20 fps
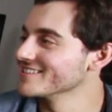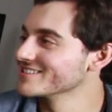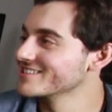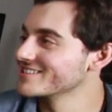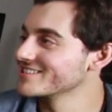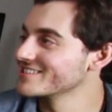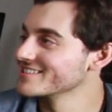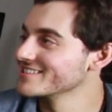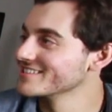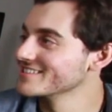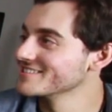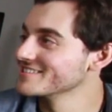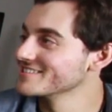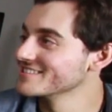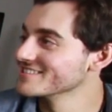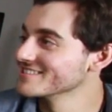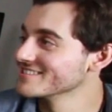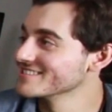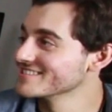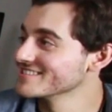
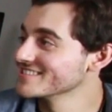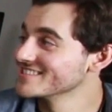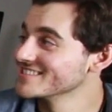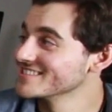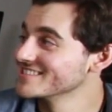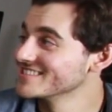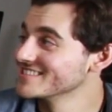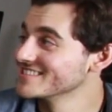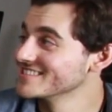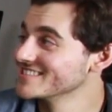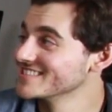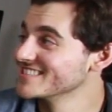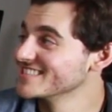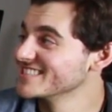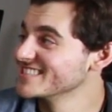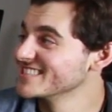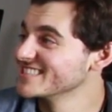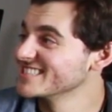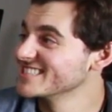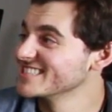
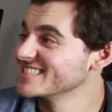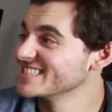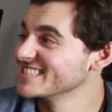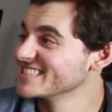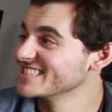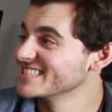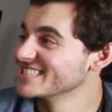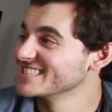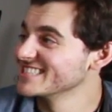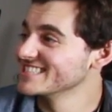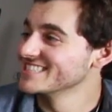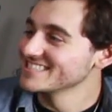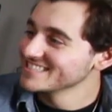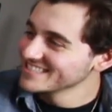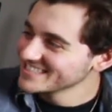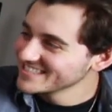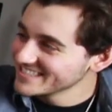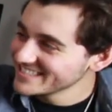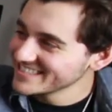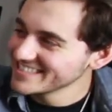No words are spoken by the person on screen.